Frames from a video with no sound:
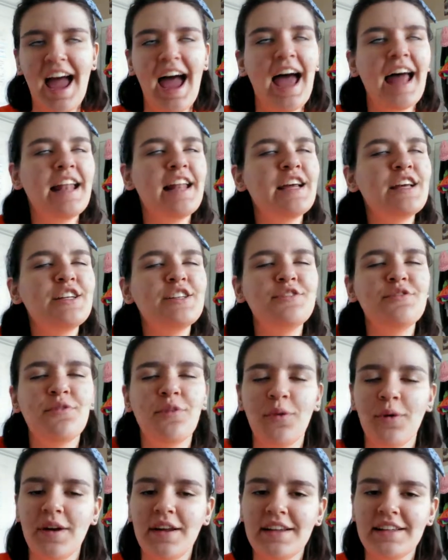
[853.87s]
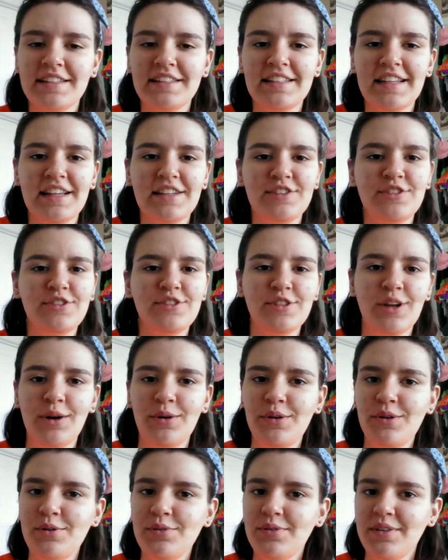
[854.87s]
And his voice is so
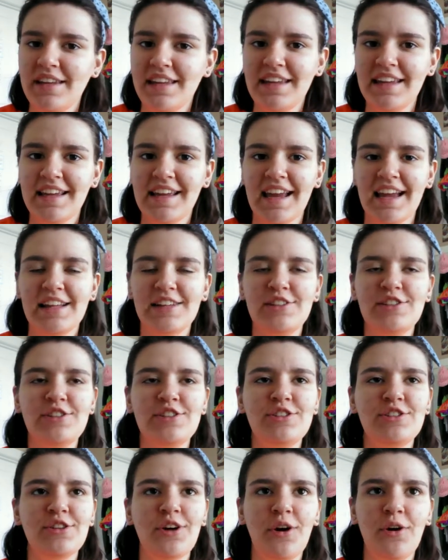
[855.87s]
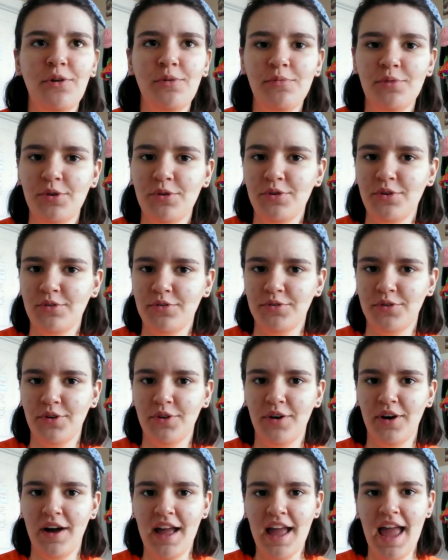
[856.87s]
unique. It's so
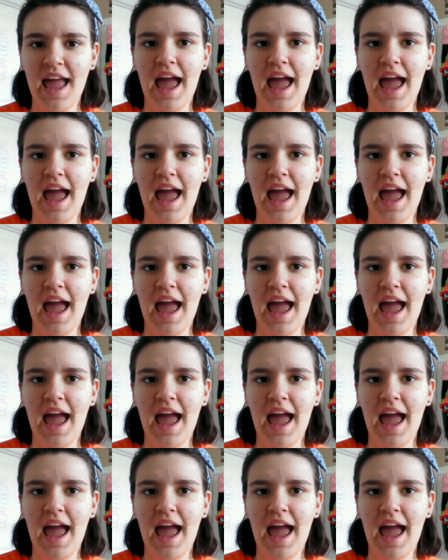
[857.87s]
beautiful.